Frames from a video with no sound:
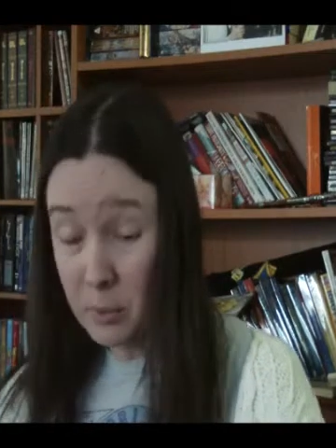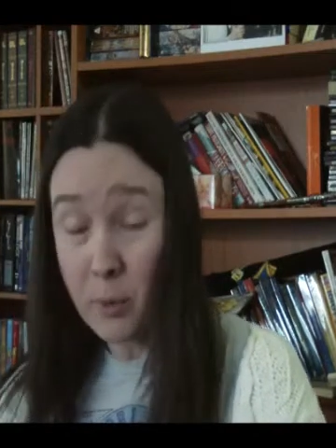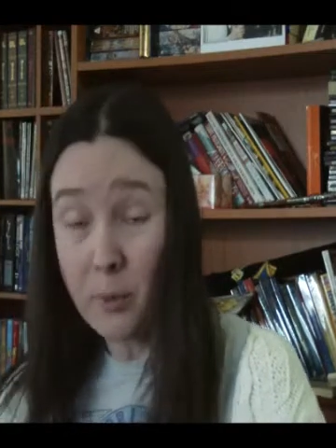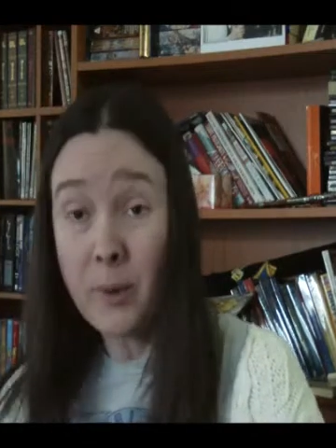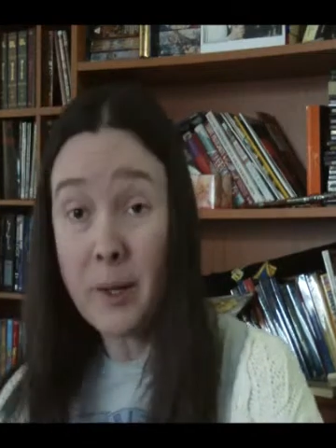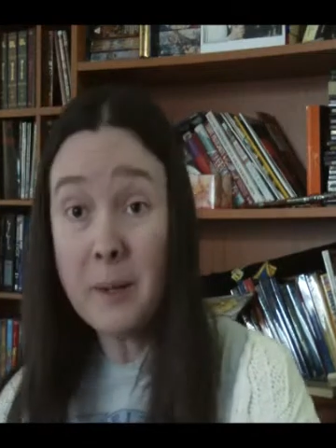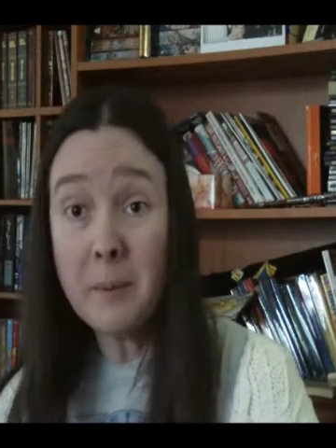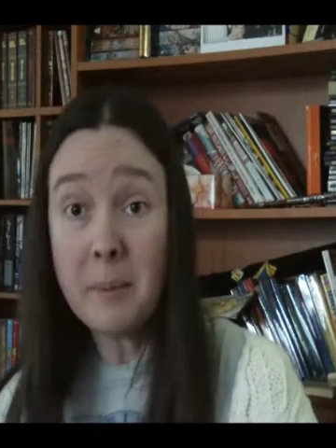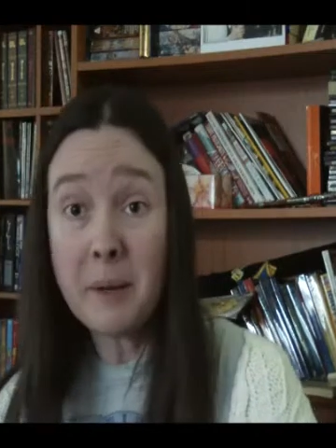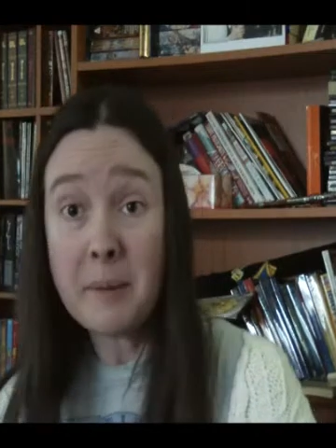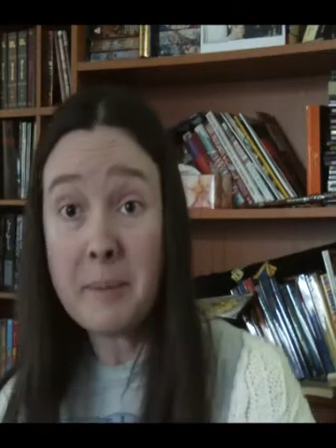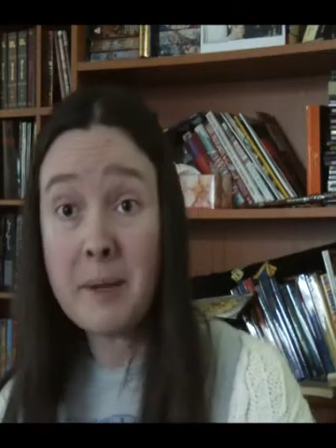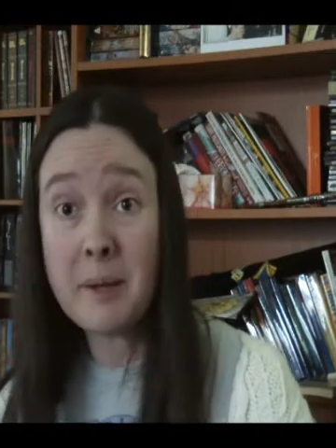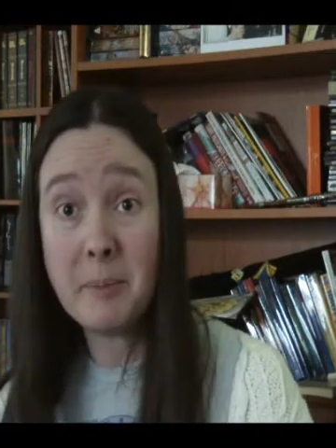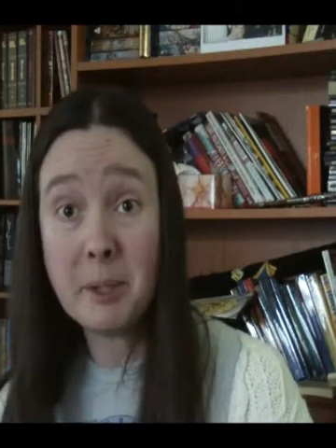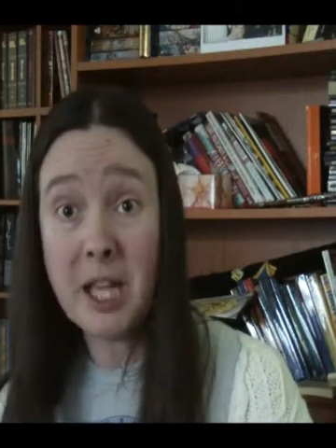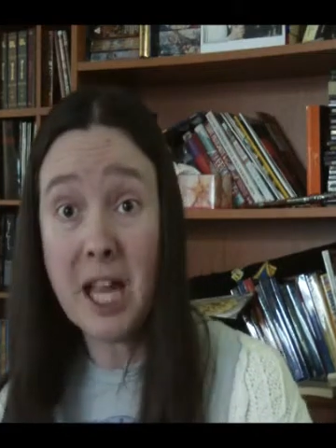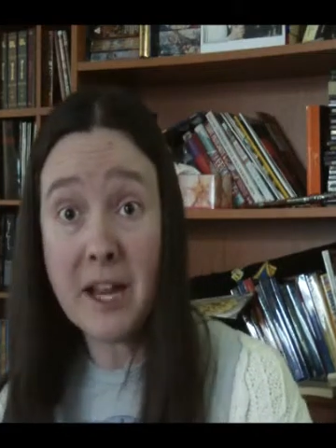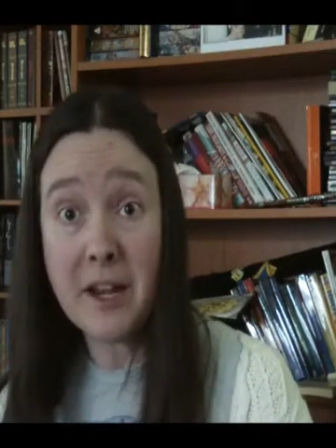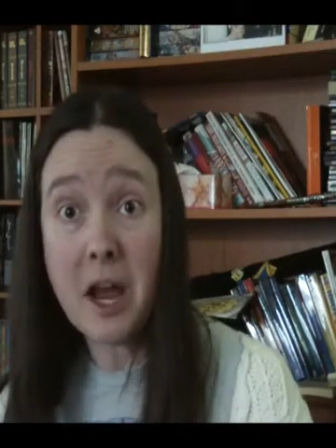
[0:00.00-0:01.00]
written by
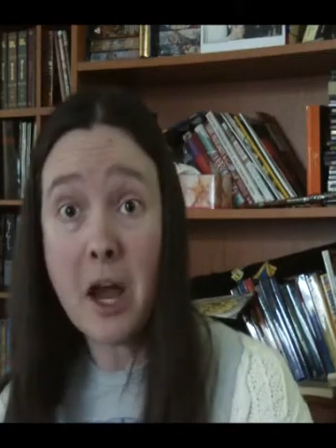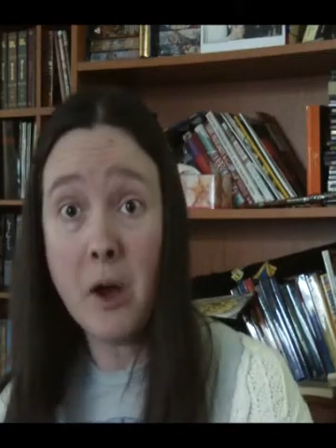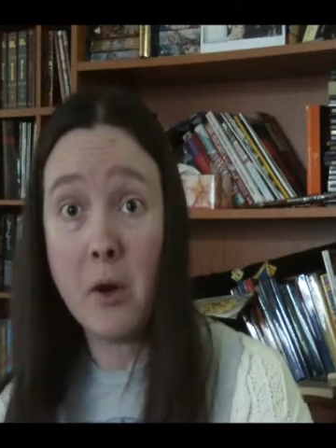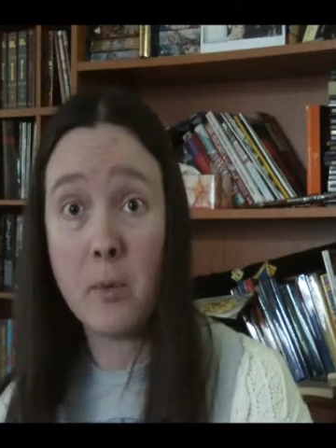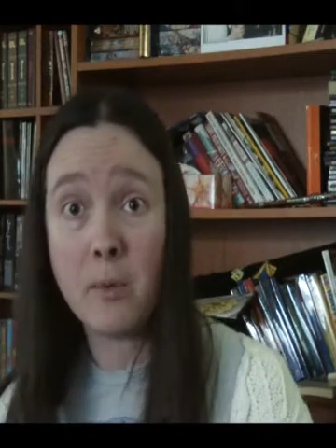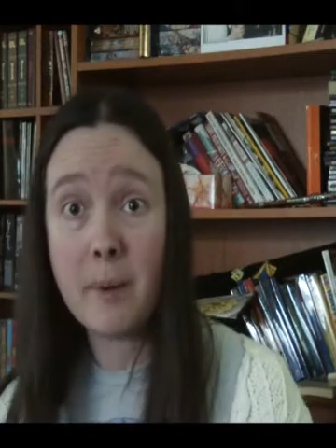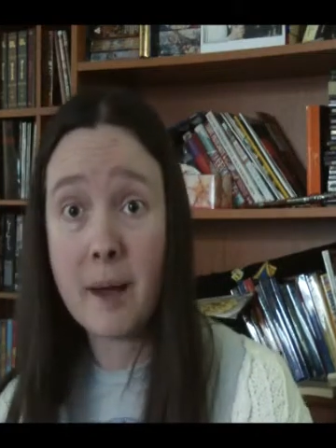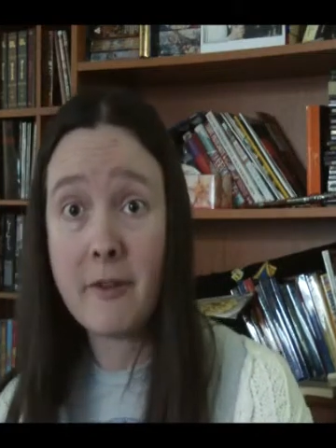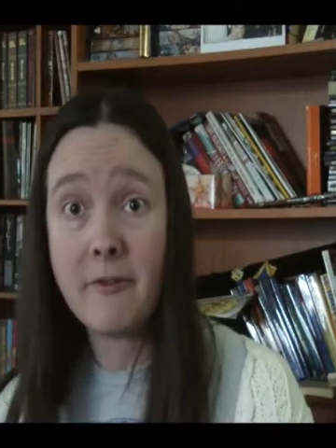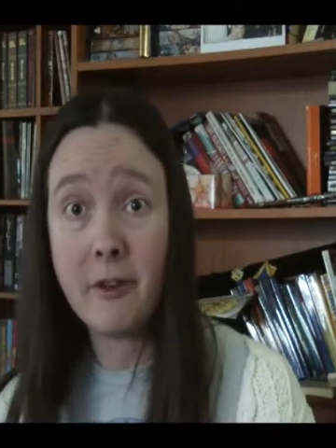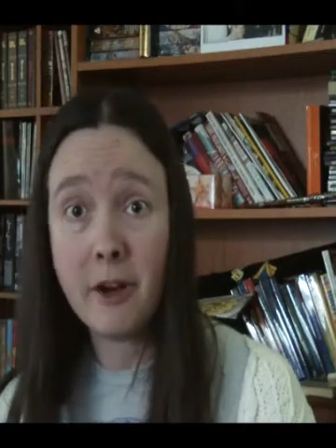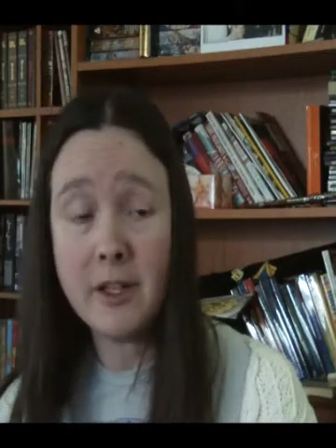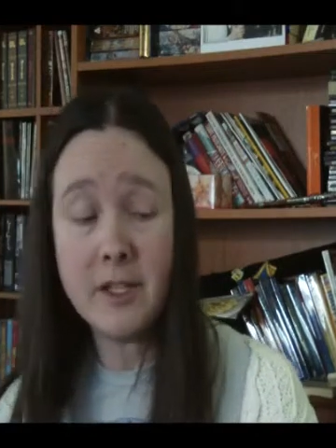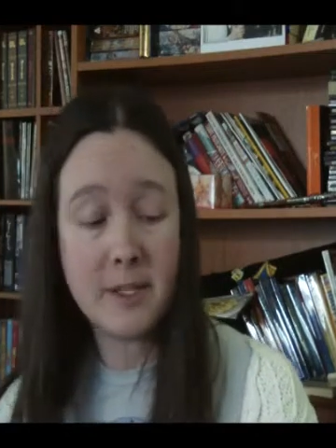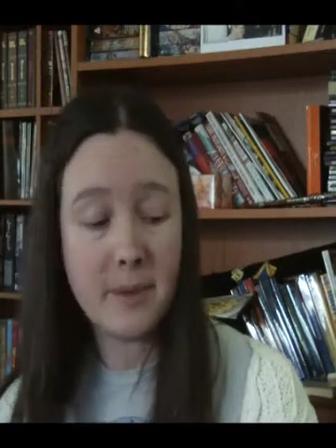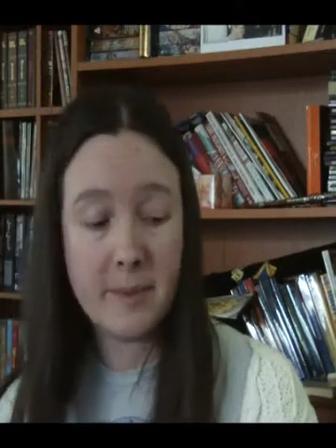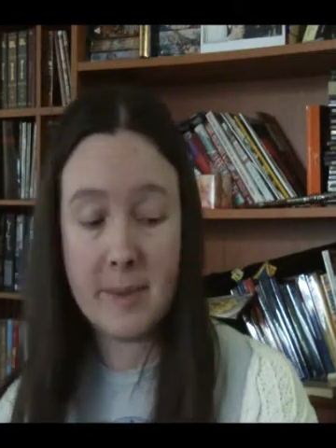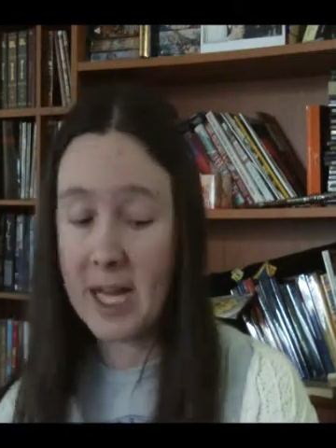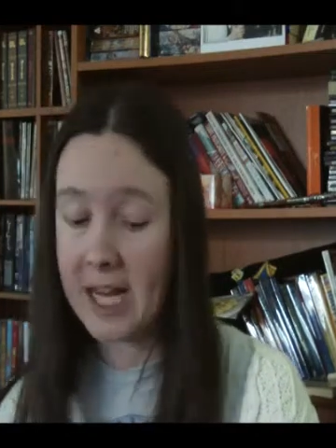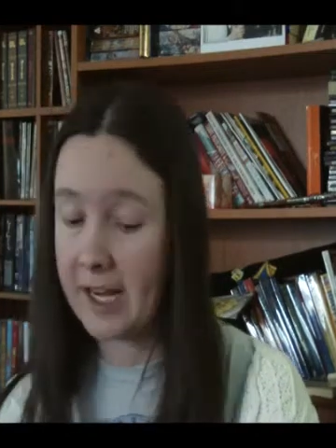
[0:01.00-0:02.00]
people I know, by
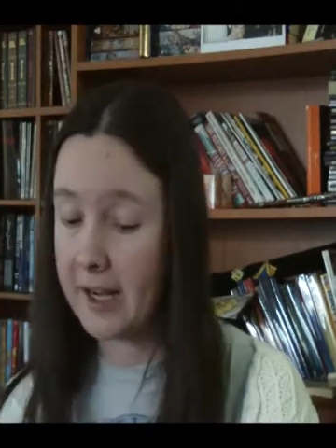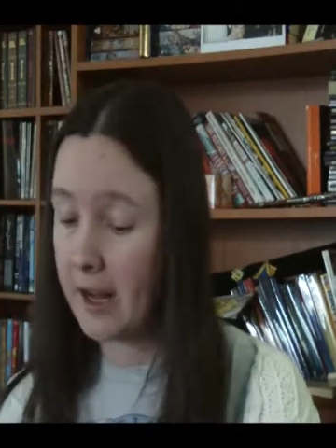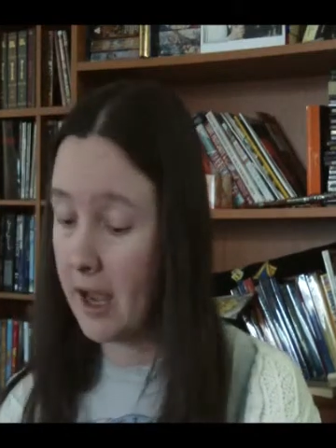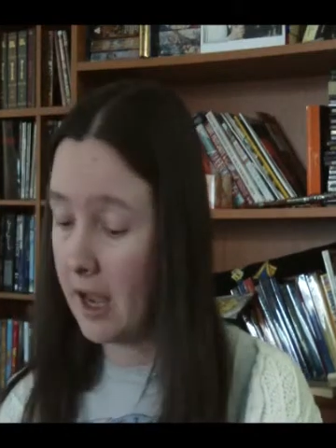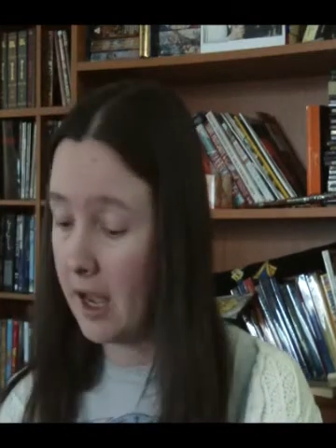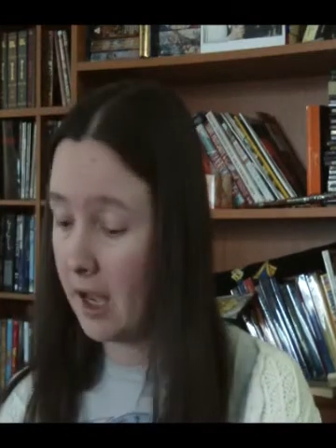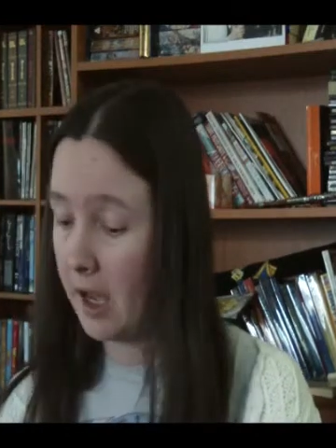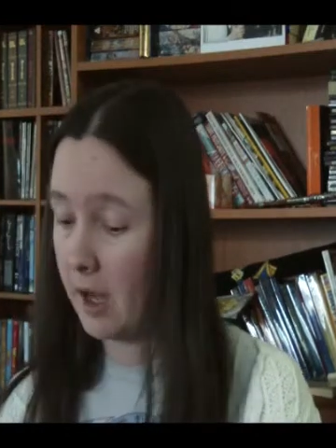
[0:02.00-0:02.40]
friends of mine.